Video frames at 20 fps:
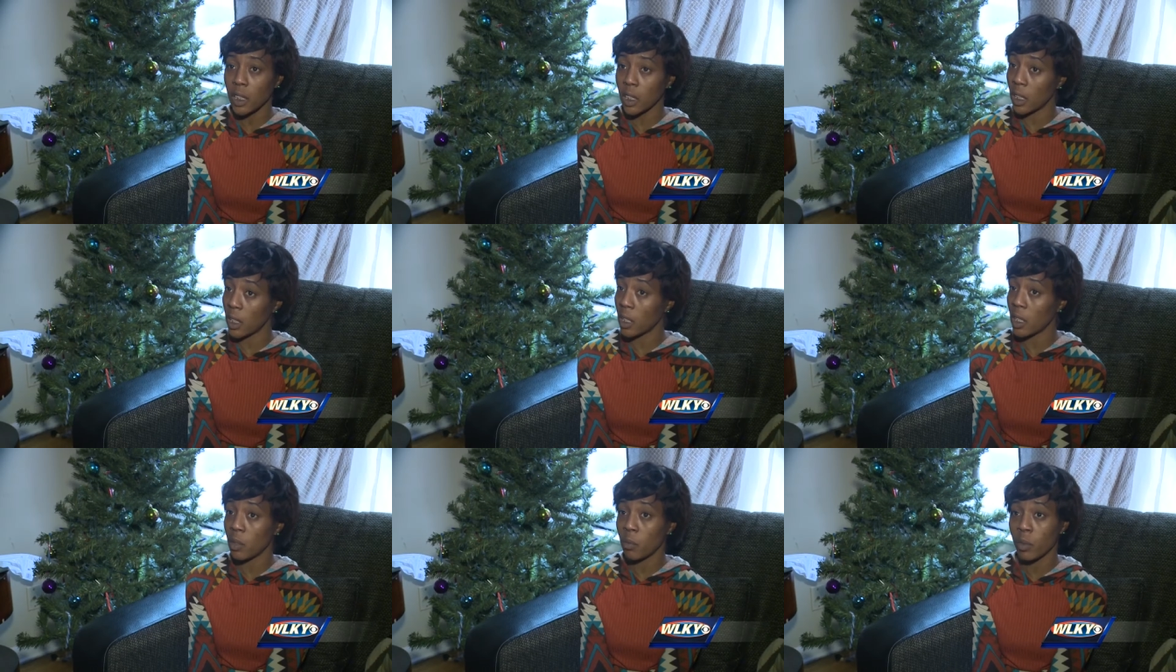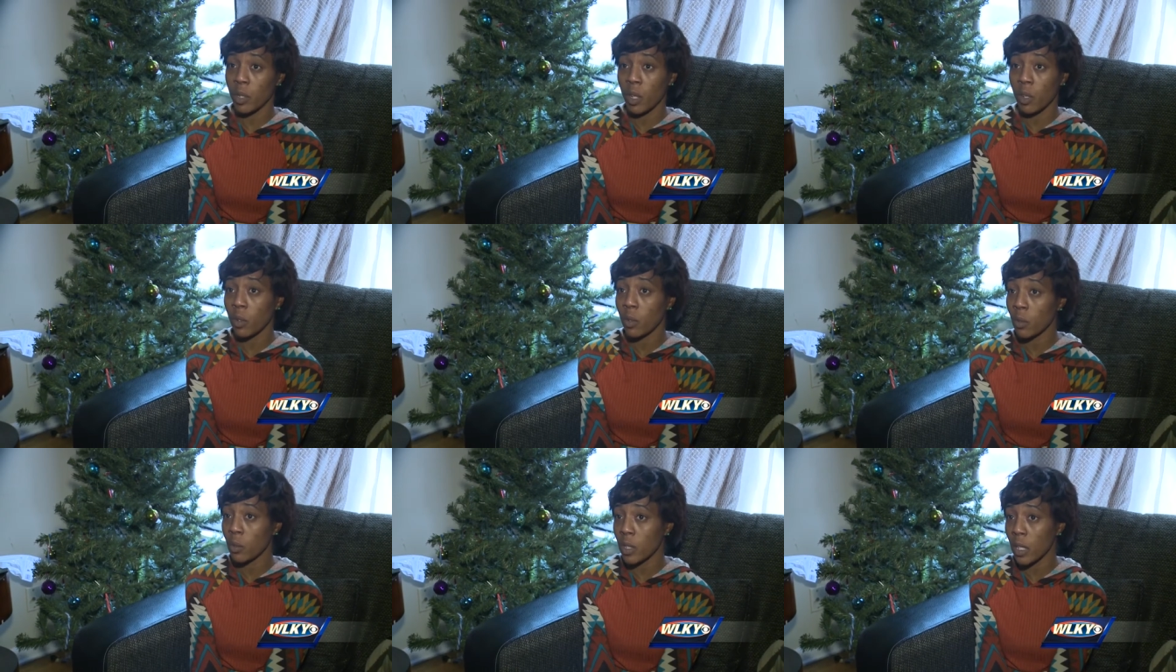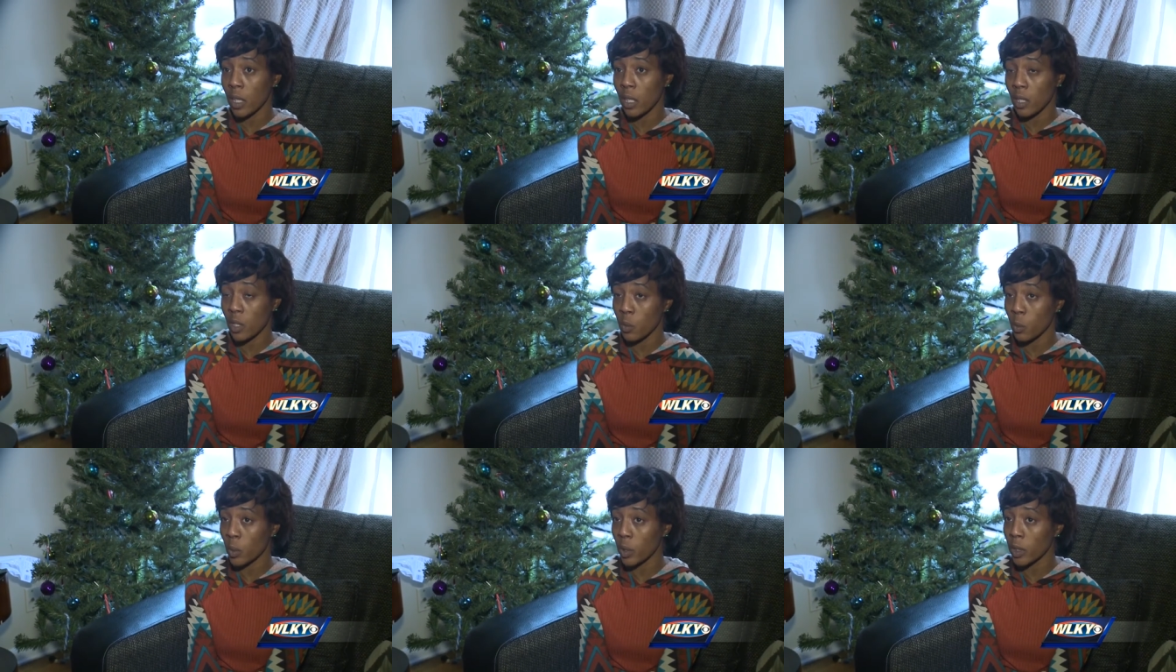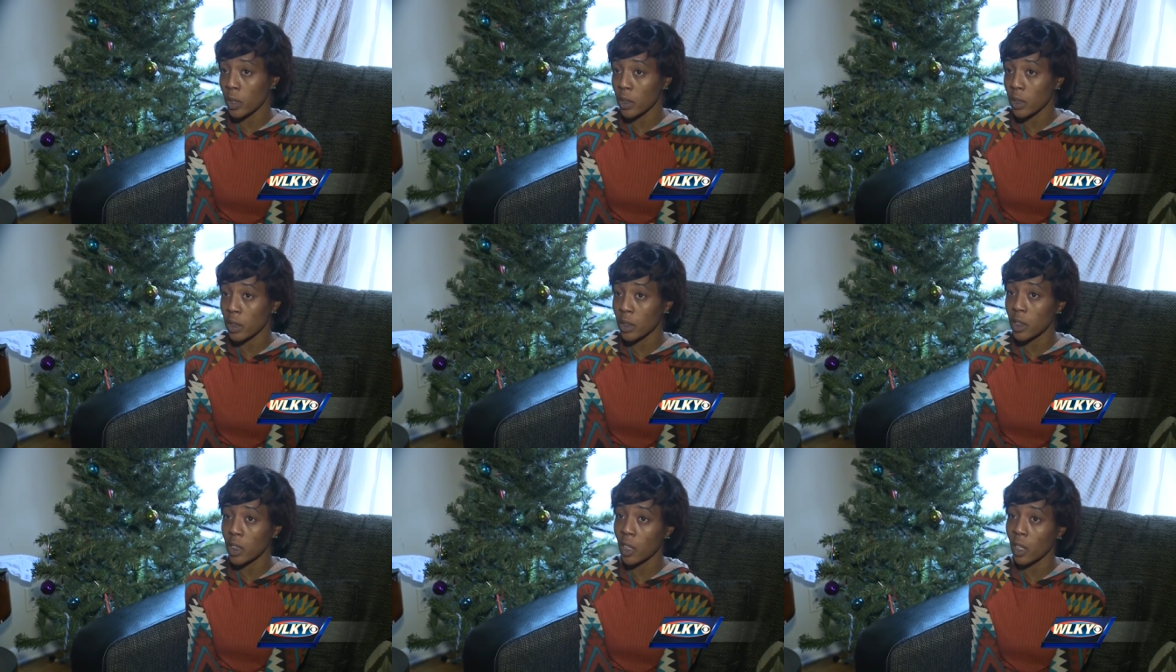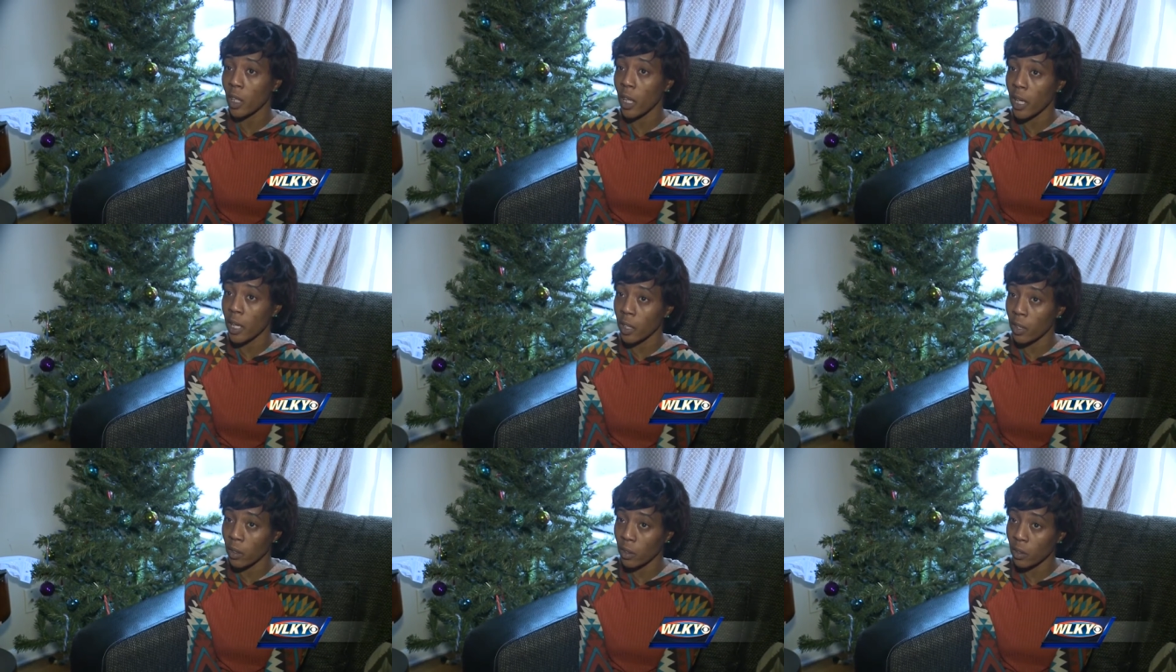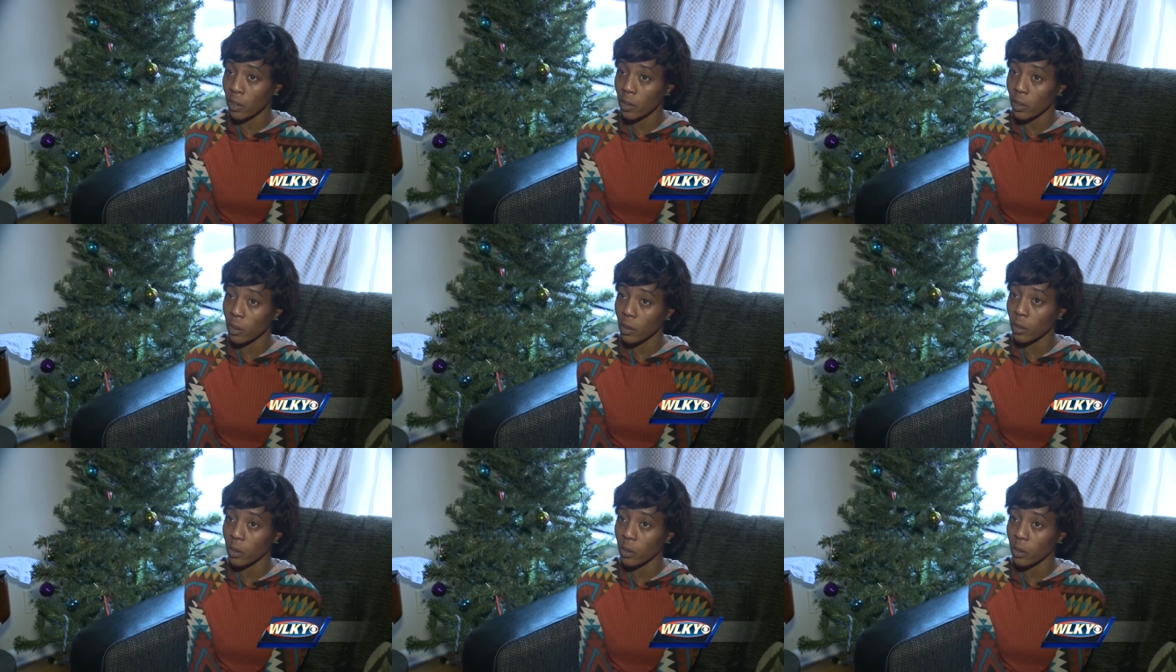didn't even know who Terrence was until later,